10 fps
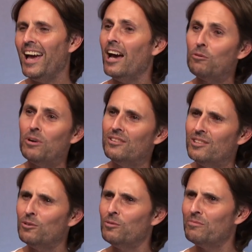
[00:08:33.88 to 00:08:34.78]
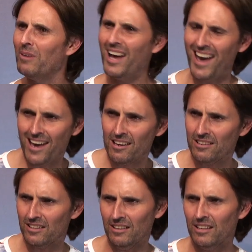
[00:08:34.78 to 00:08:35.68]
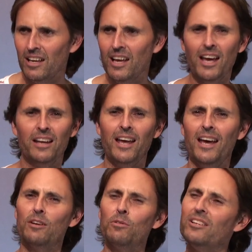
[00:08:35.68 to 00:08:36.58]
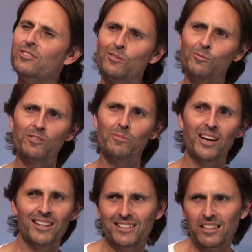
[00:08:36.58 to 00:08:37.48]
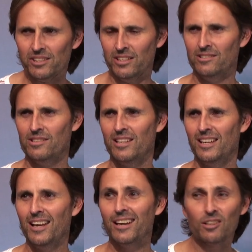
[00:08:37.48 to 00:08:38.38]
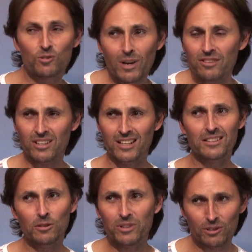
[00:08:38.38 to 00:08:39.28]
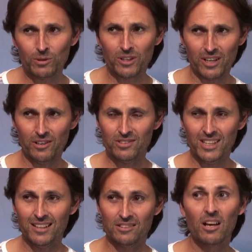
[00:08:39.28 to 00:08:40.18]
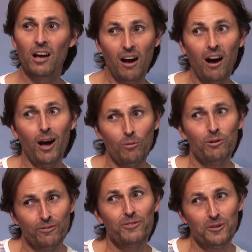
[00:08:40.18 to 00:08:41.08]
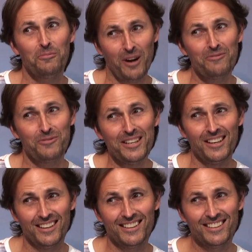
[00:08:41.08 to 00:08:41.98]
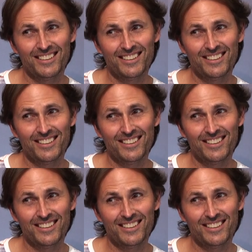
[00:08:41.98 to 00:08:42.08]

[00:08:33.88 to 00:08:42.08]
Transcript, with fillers: How do I deal with my anger? And how do I deal with my addictions? Because once I deal with all of those things, I will feel my fear.